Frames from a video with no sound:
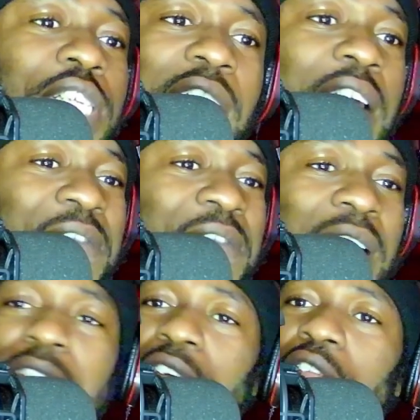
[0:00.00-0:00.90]
ever.
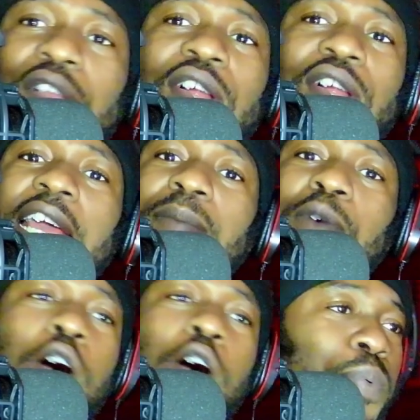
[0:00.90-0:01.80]
Look like him
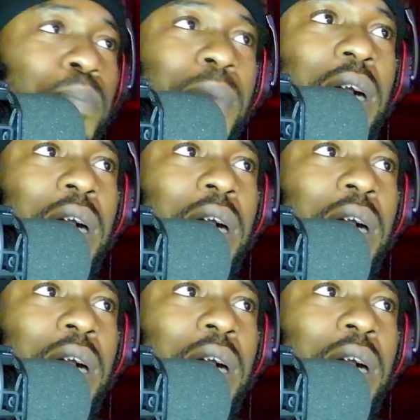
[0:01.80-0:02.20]
up, back to